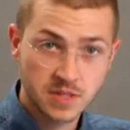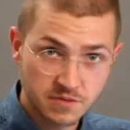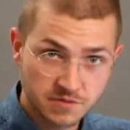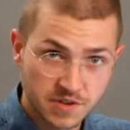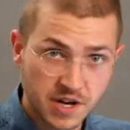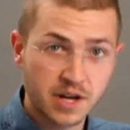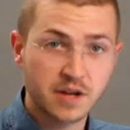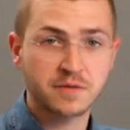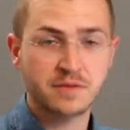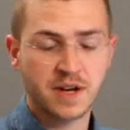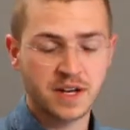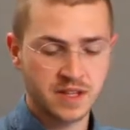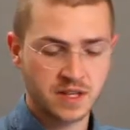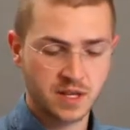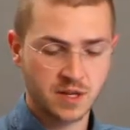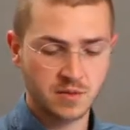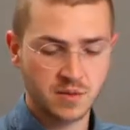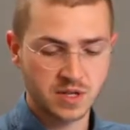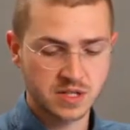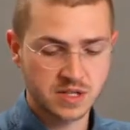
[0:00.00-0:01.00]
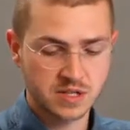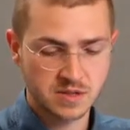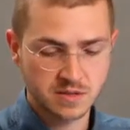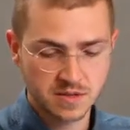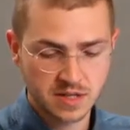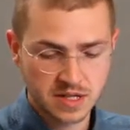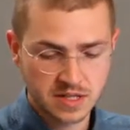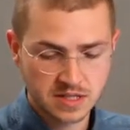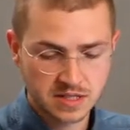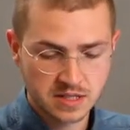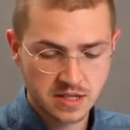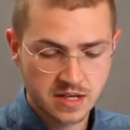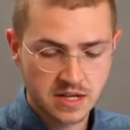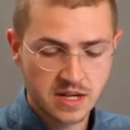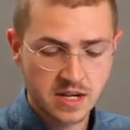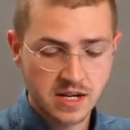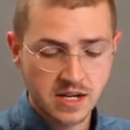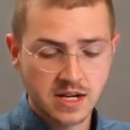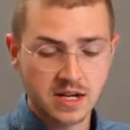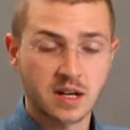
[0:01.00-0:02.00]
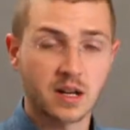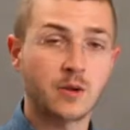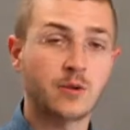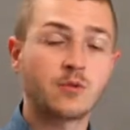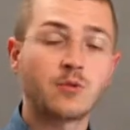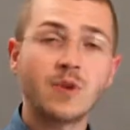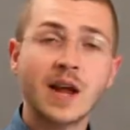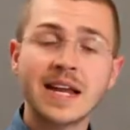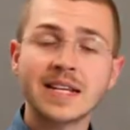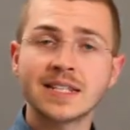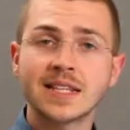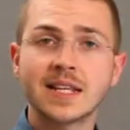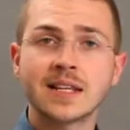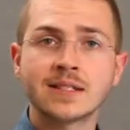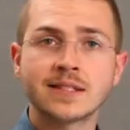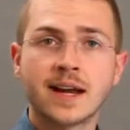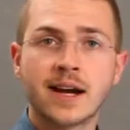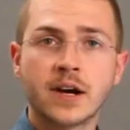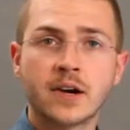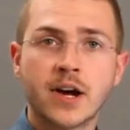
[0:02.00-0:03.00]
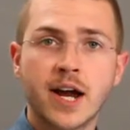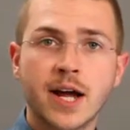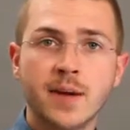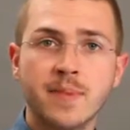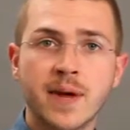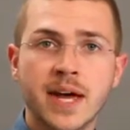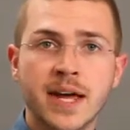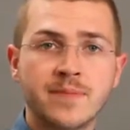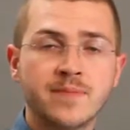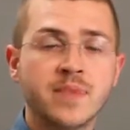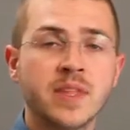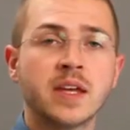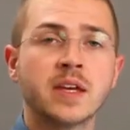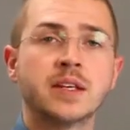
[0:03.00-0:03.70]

verify that you want to do this. It'll erase the entire iPad,